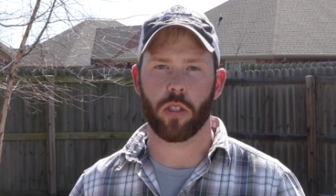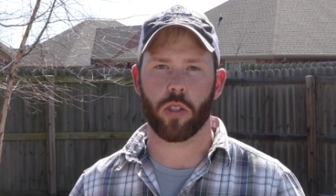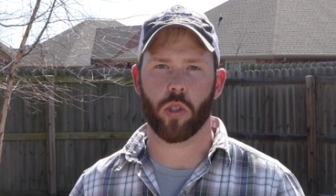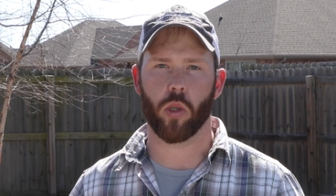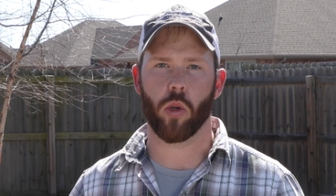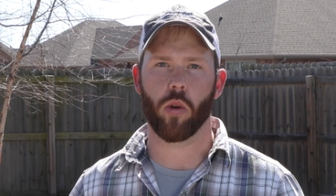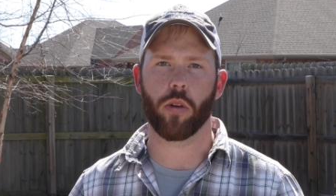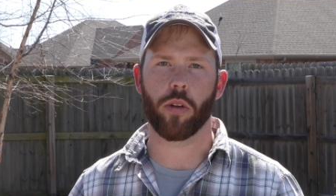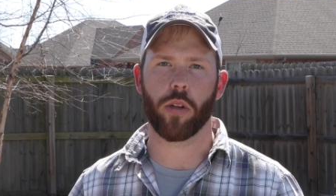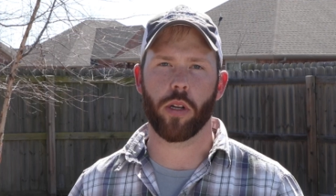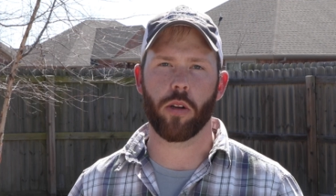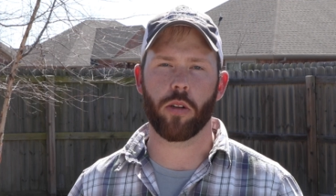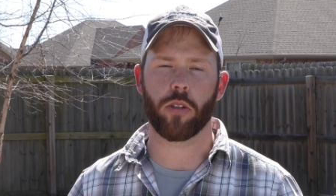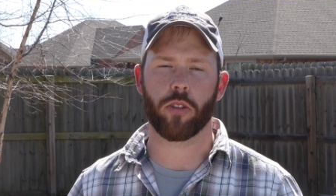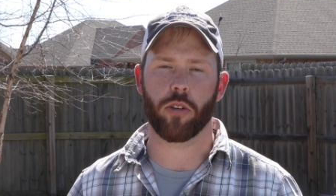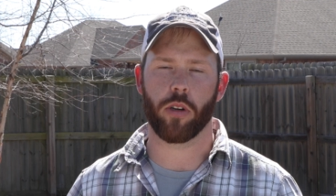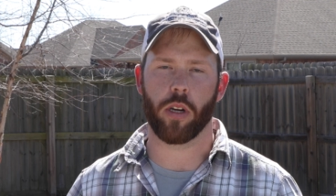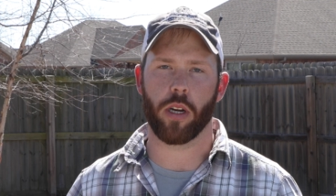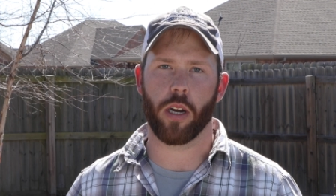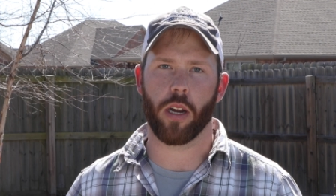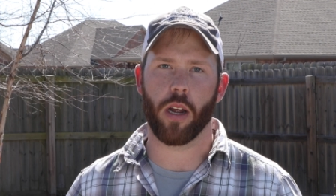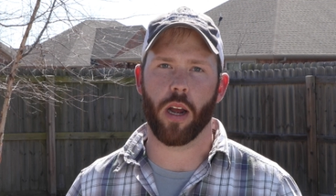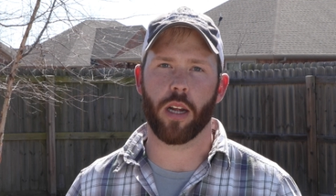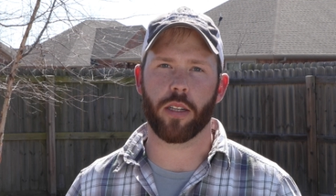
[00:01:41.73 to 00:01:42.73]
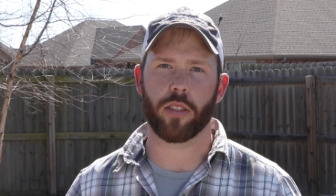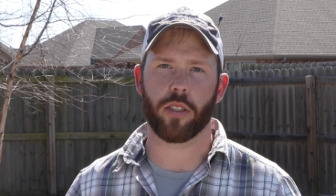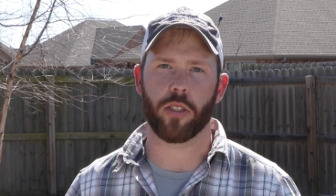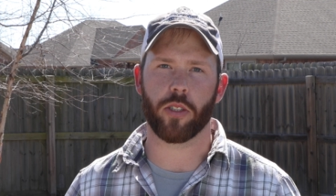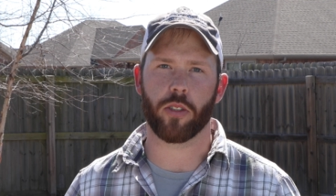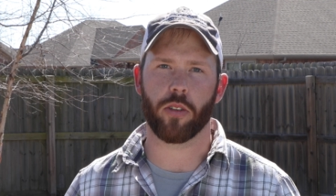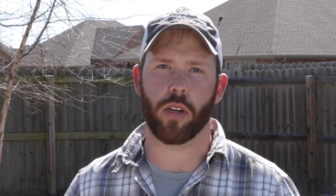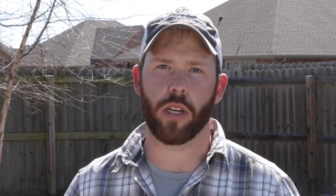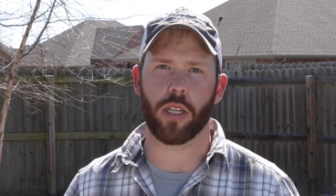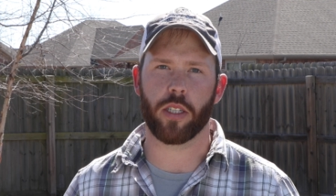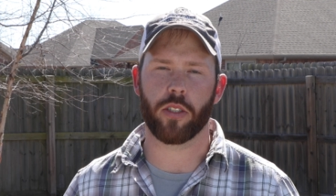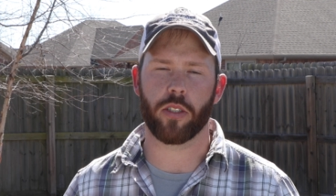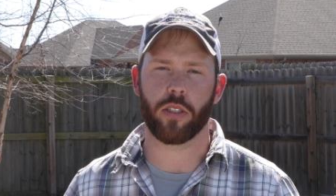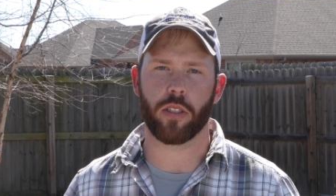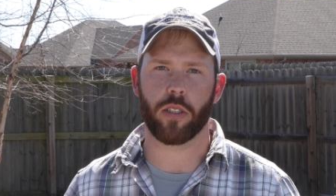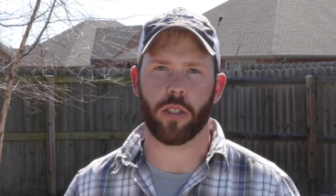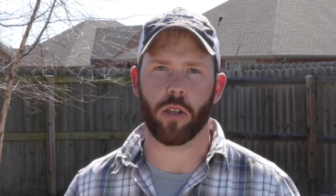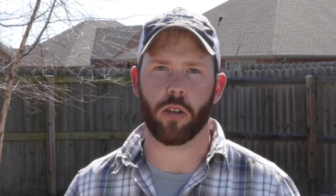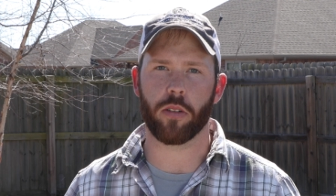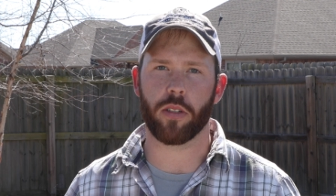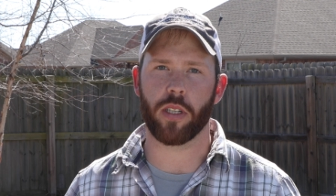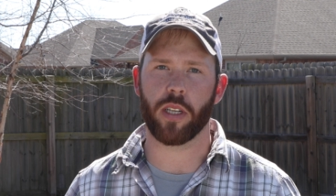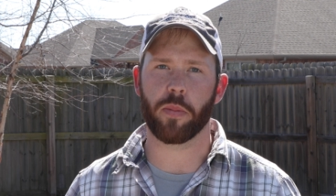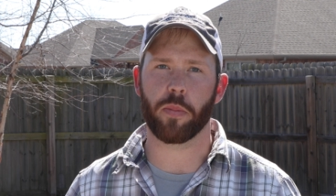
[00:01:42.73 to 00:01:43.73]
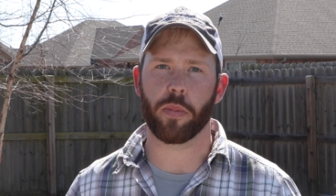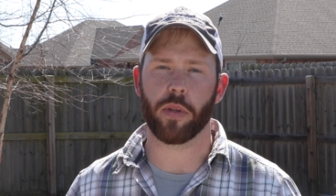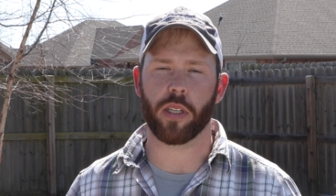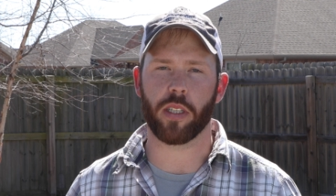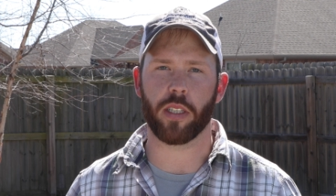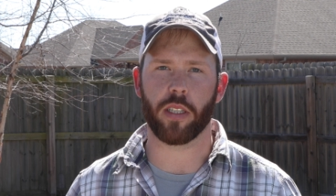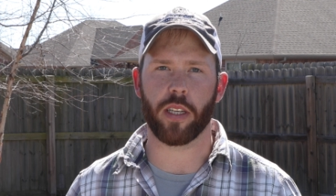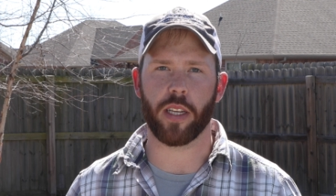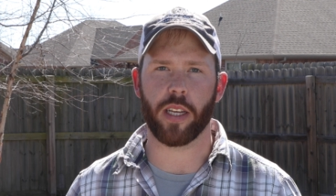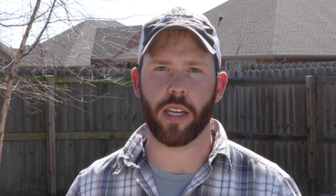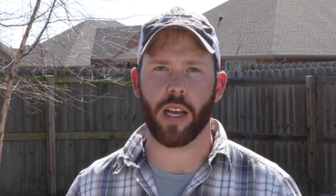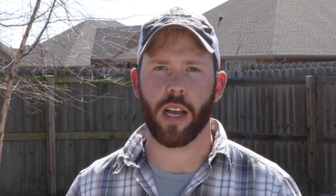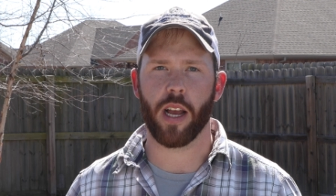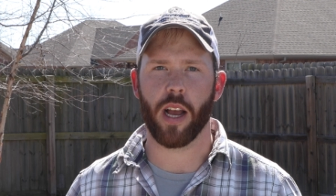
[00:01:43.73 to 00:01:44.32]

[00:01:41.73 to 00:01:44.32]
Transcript: Soil nutrient concentrations are typically